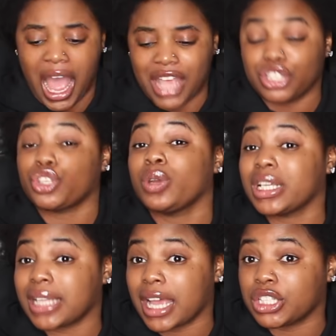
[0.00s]
As soon
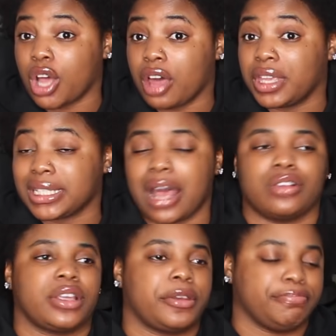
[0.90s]
as I saw this, I
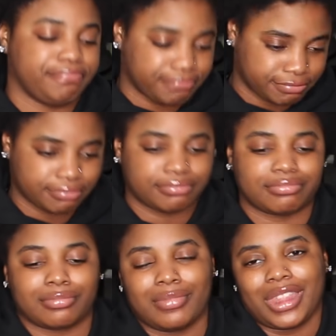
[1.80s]
was like,
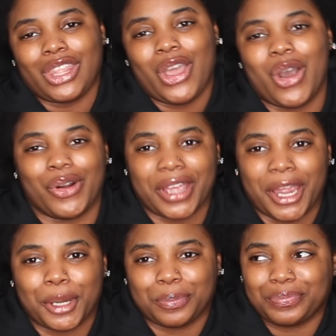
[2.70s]

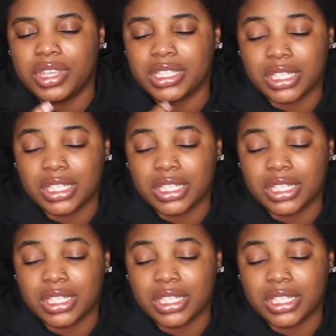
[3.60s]
okay, this